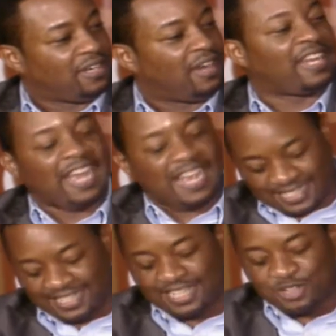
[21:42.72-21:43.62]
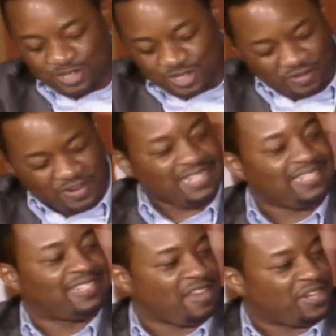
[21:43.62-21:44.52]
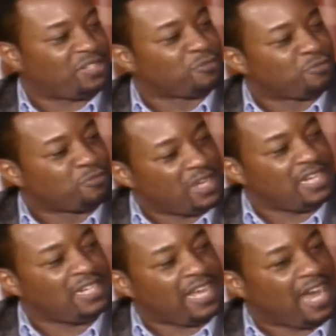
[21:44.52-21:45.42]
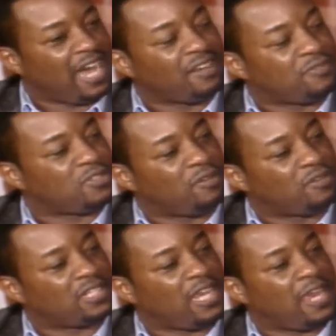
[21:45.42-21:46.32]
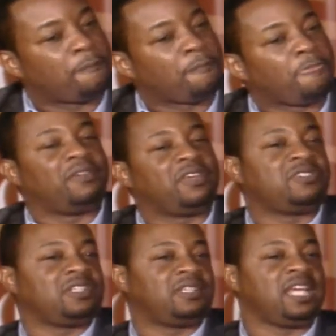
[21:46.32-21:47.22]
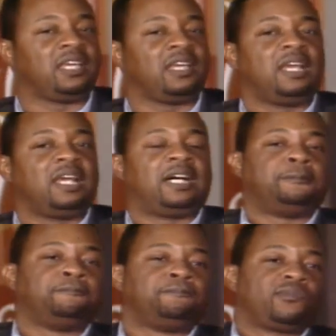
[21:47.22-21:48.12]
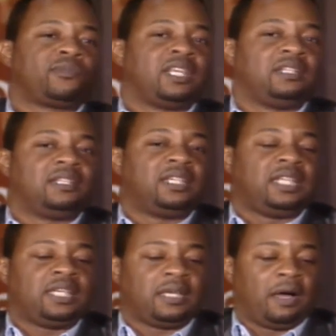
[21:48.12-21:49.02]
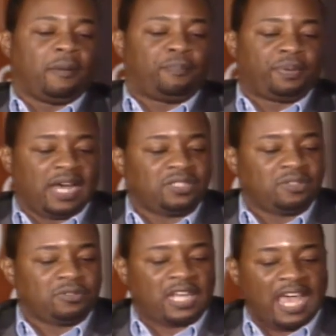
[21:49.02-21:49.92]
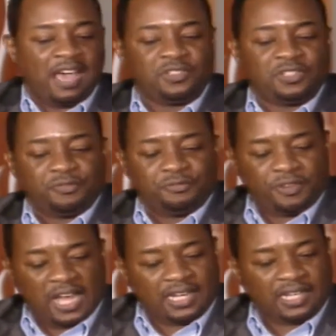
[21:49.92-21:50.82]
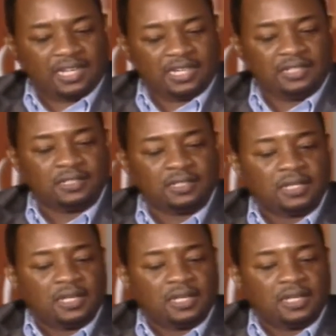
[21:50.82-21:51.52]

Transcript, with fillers: God has to anoint David to run out of Saul's camp. Now, here's the thing. Um, apostles have to find